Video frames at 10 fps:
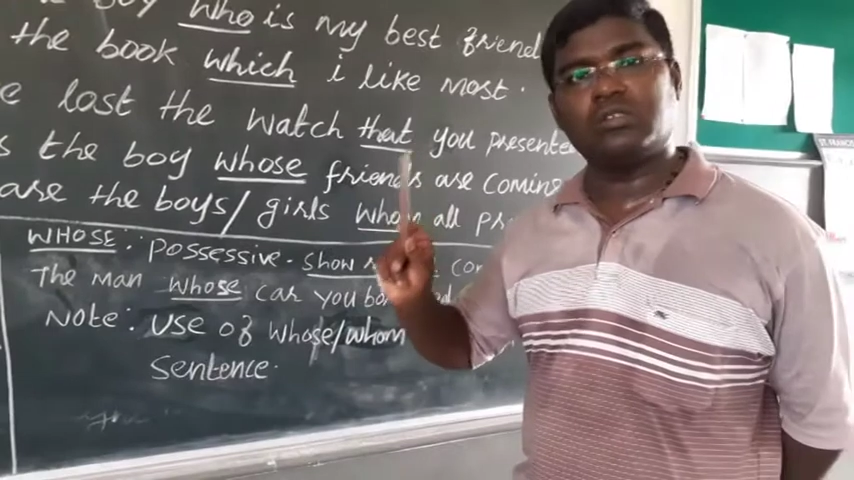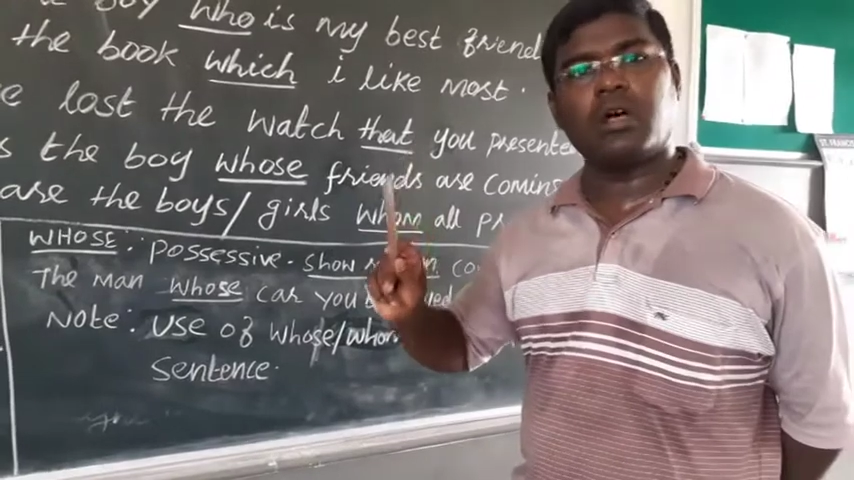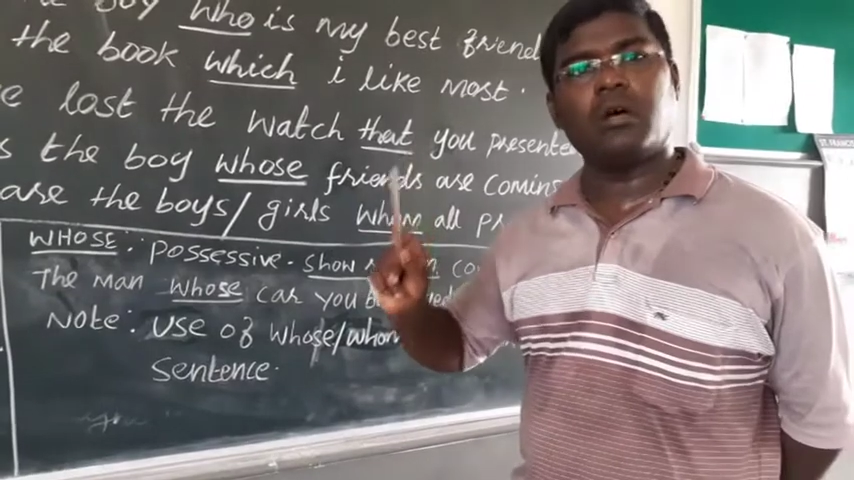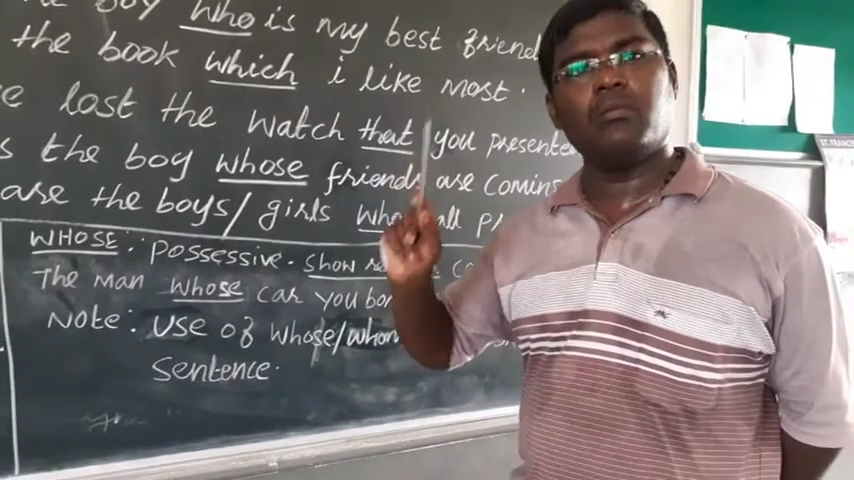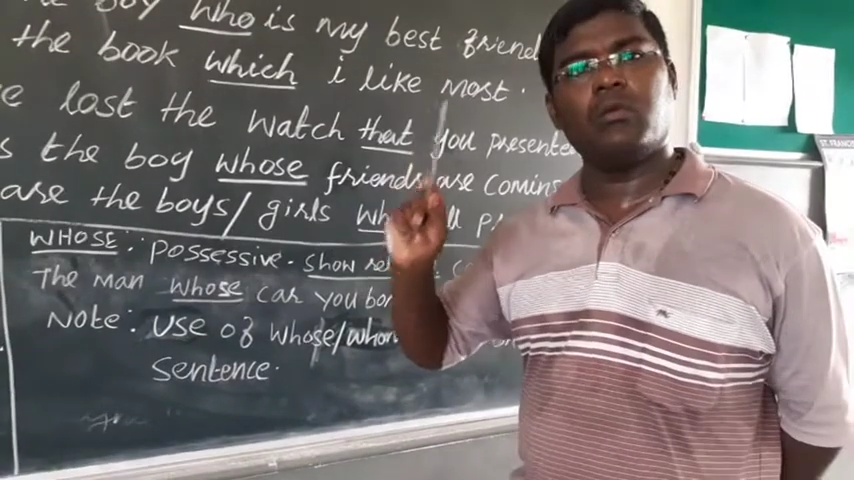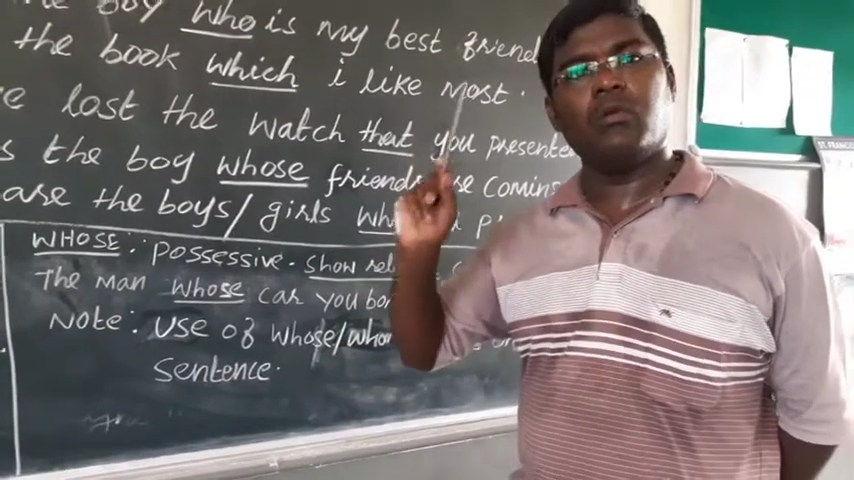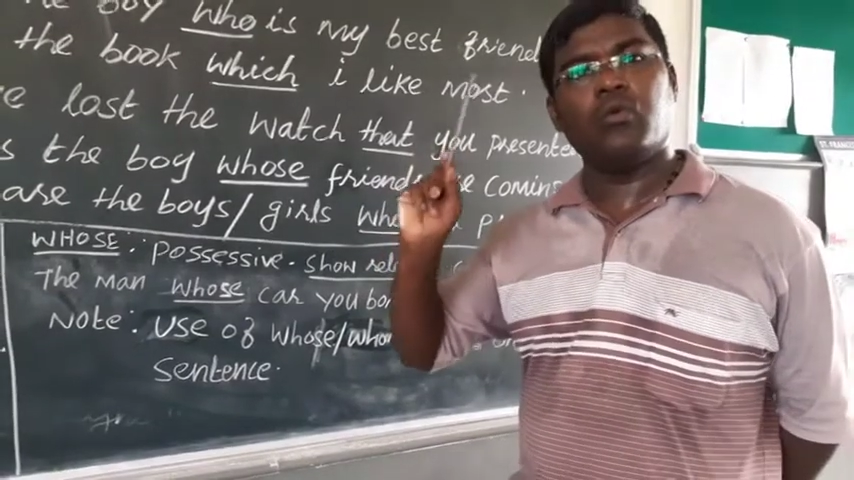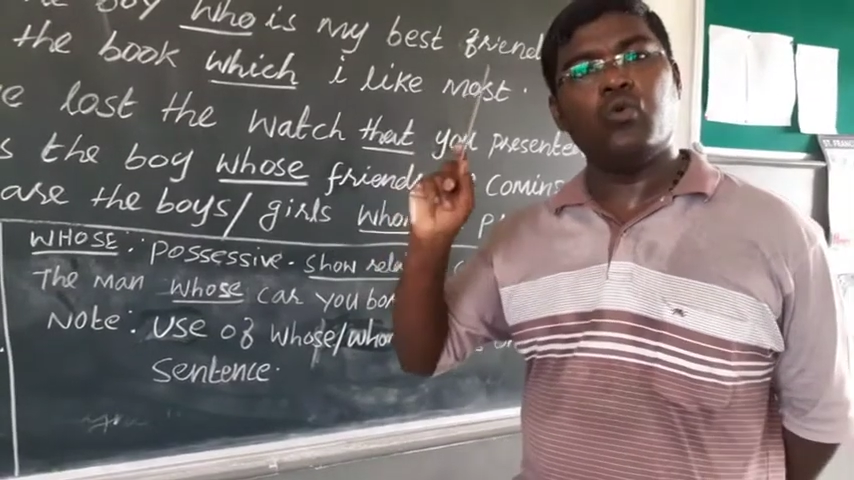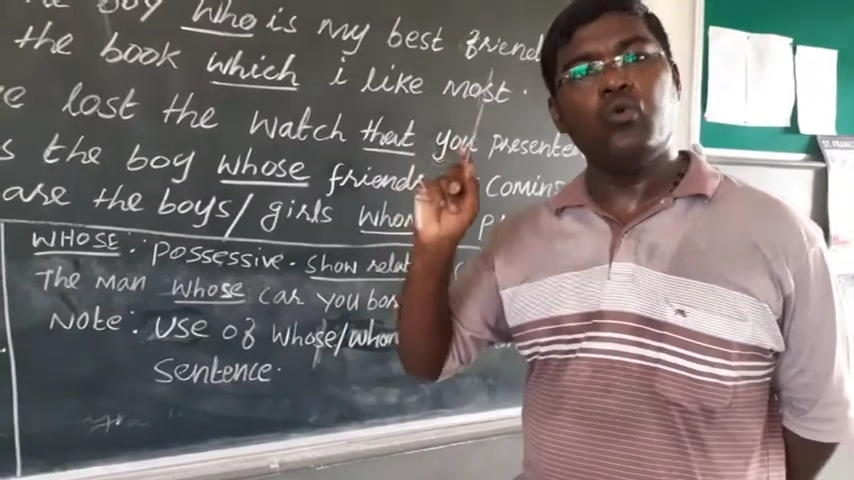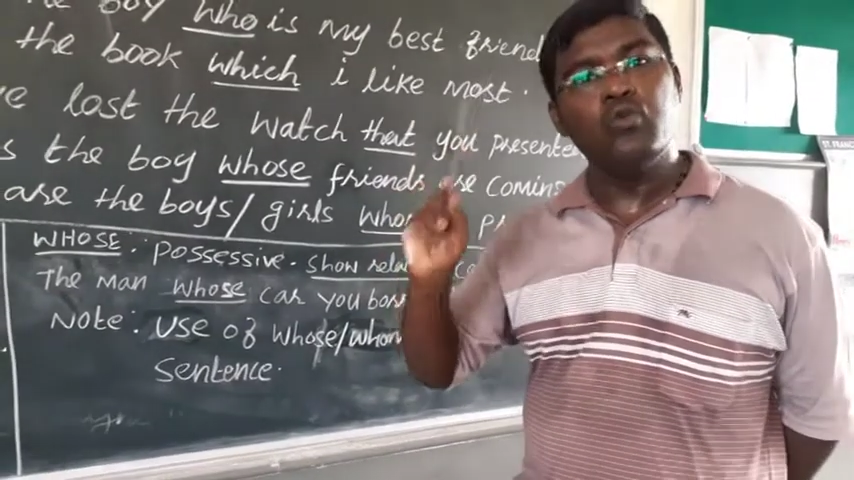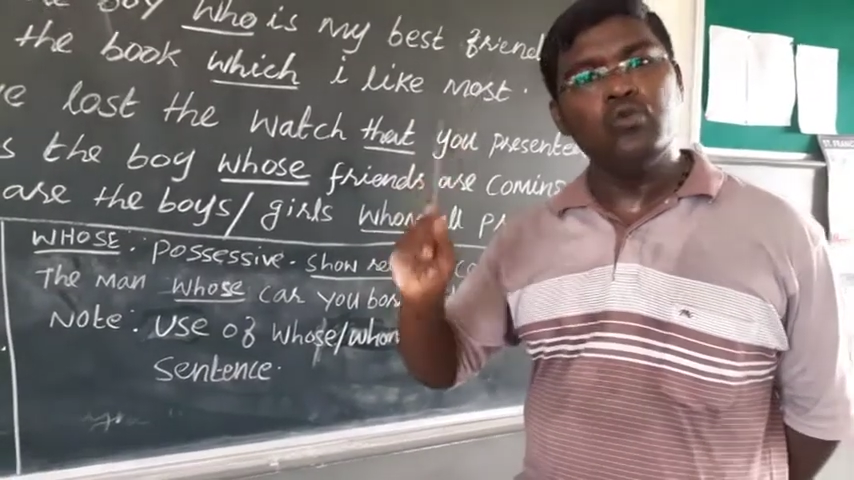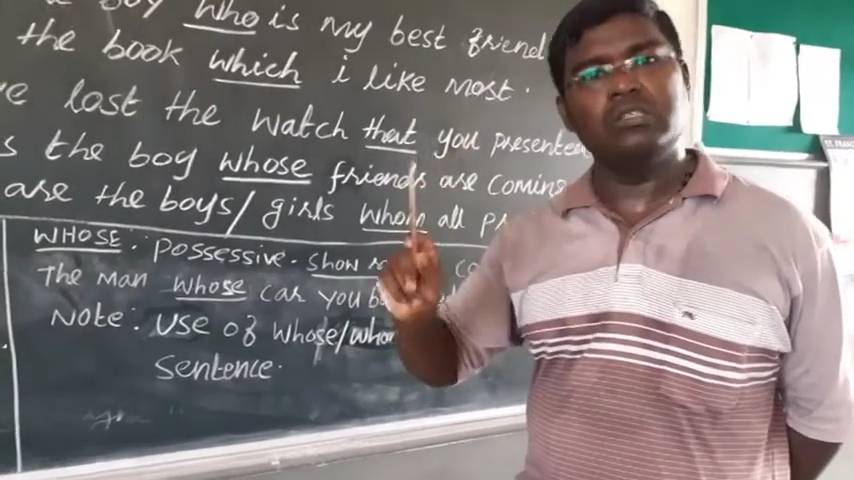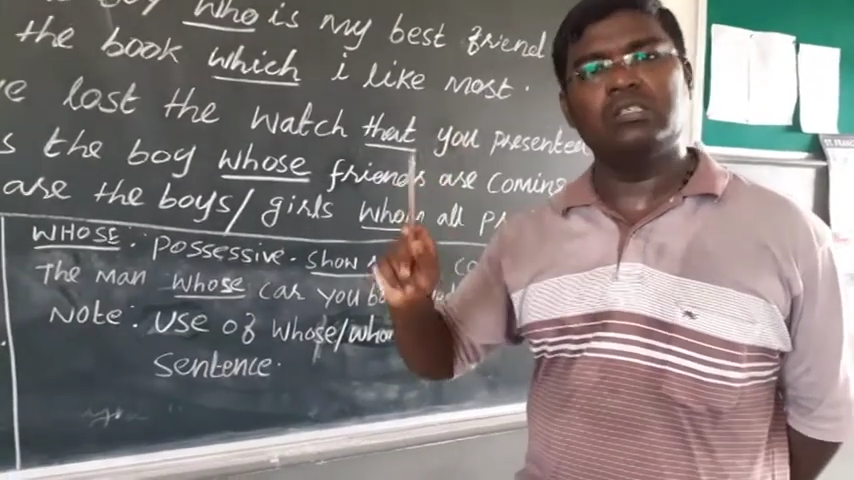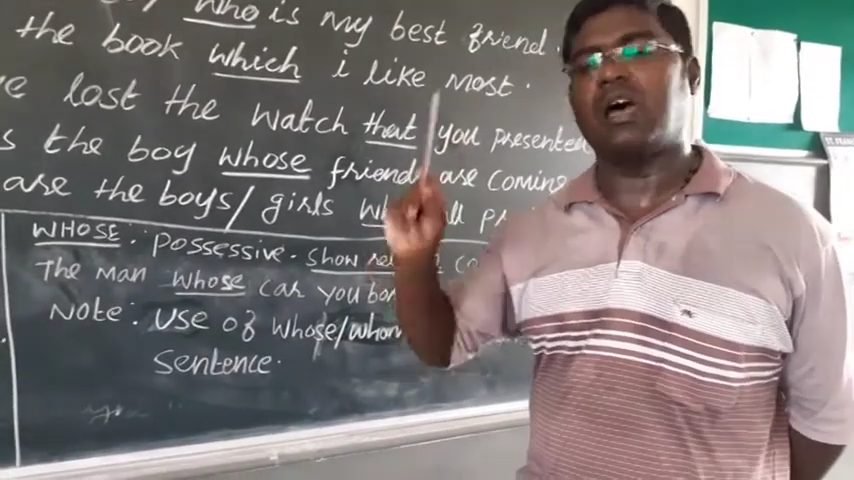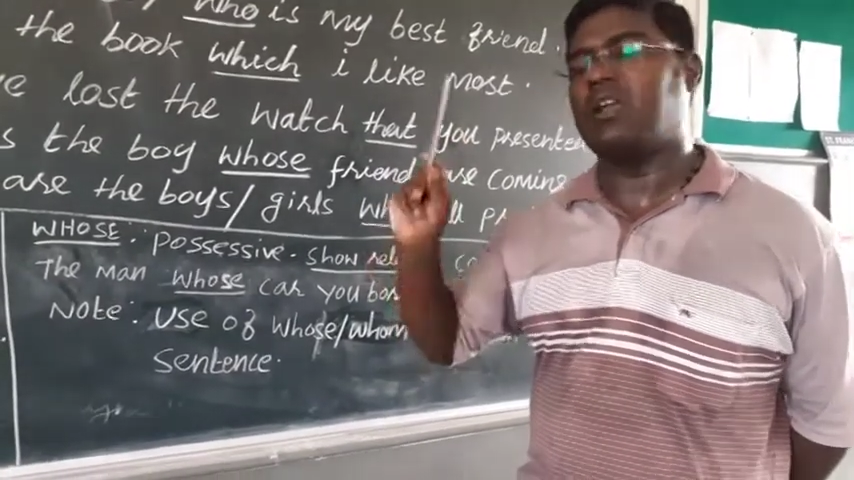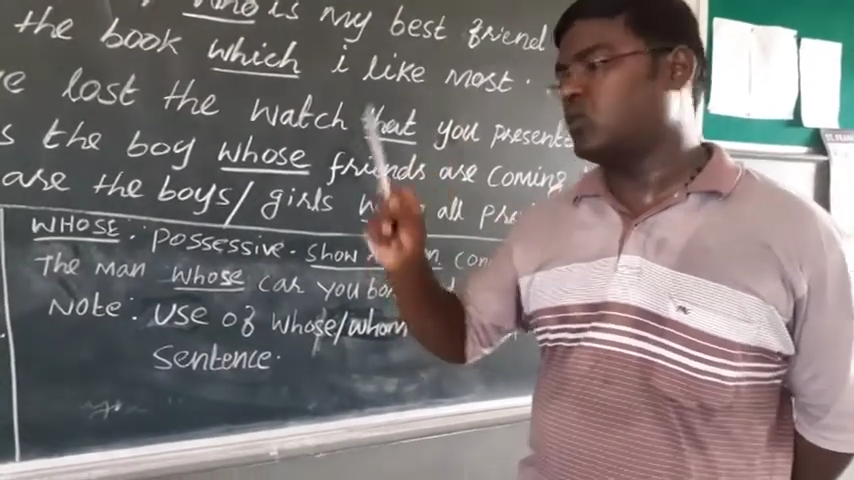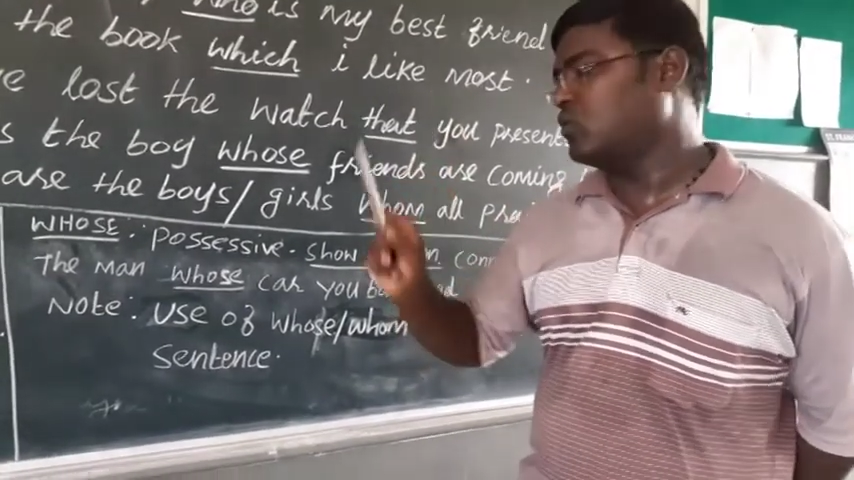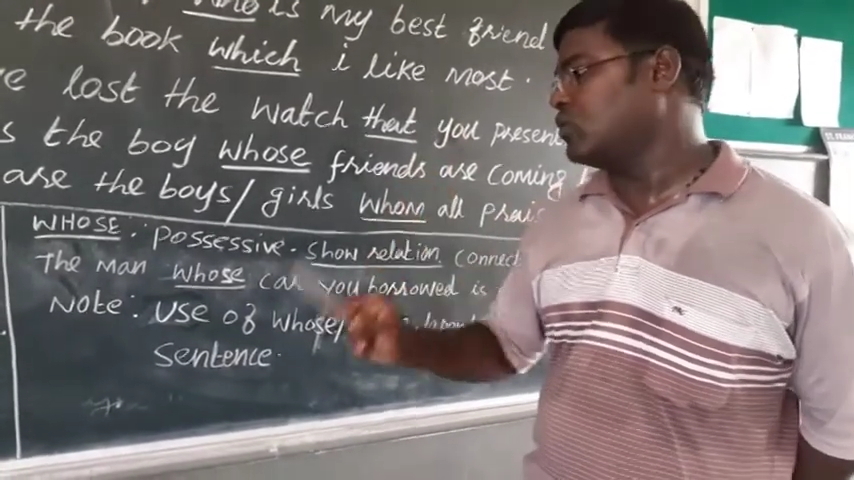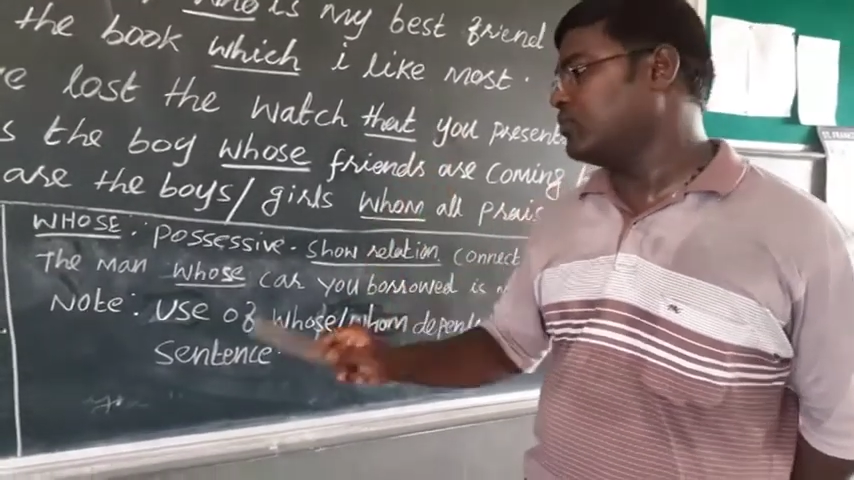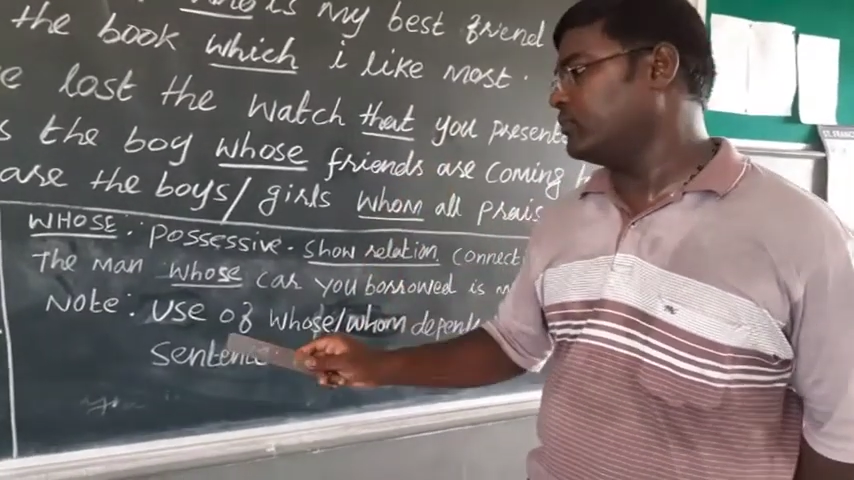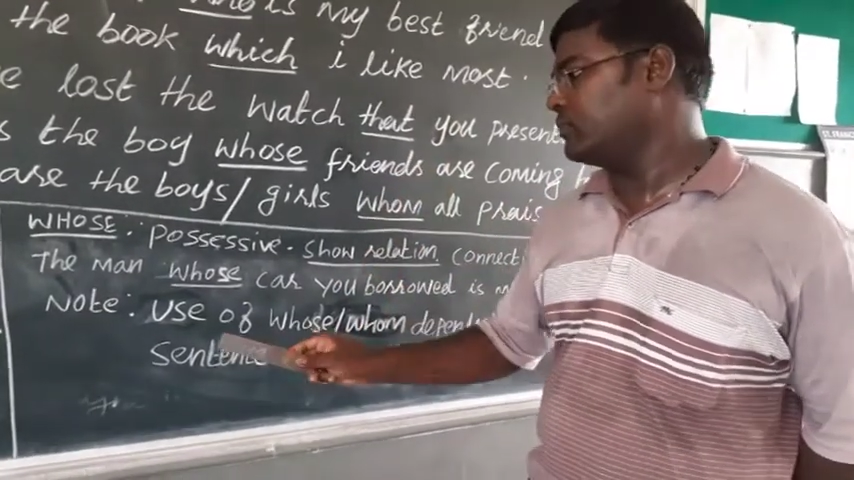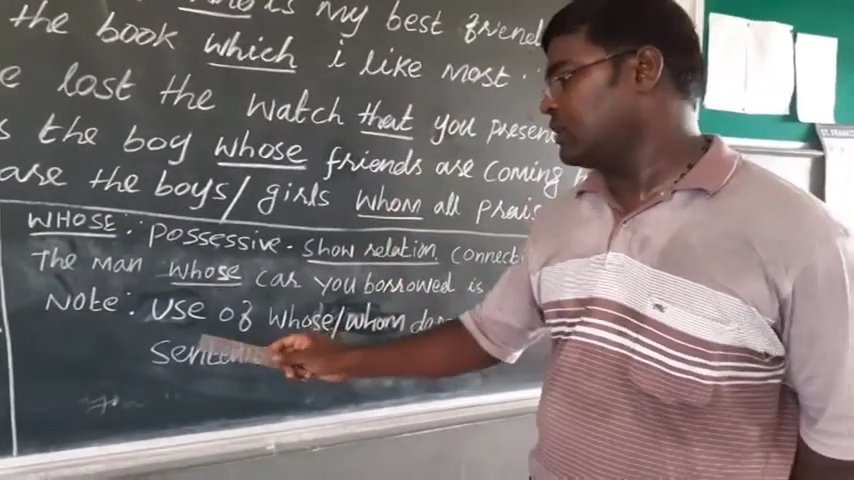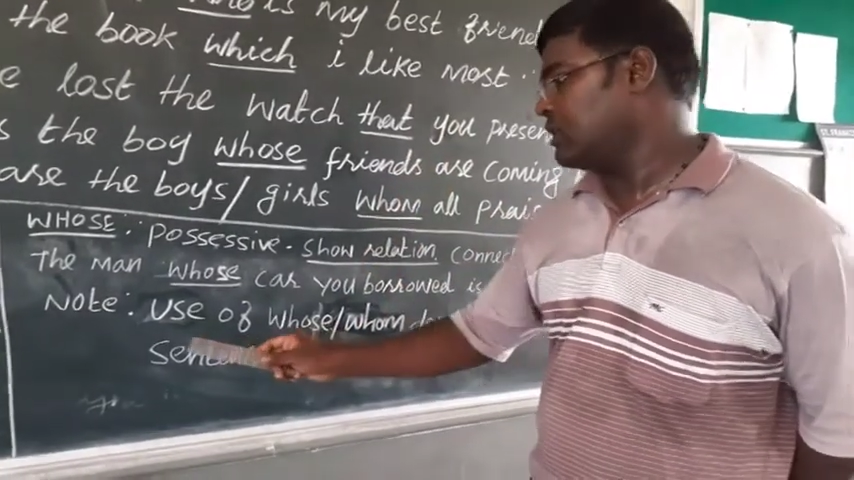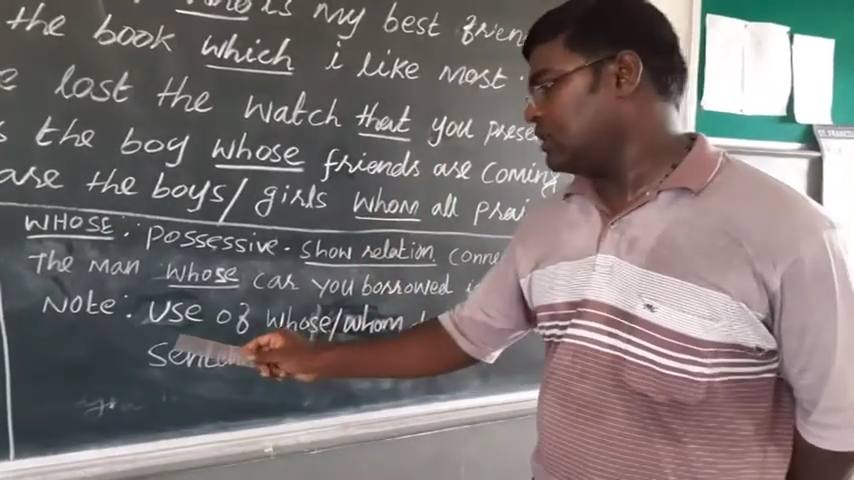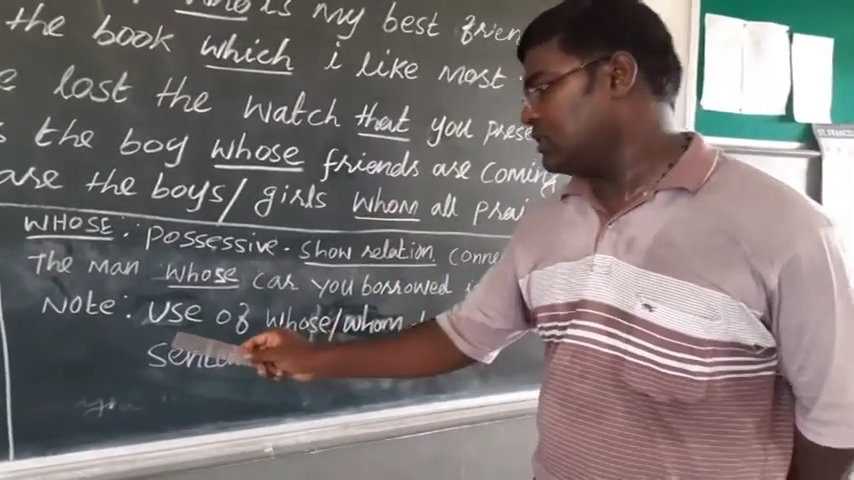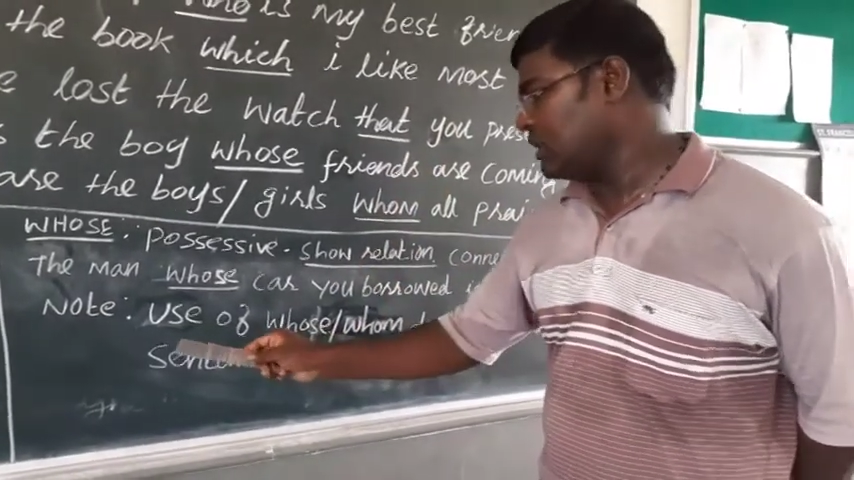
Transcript: of whose and whom.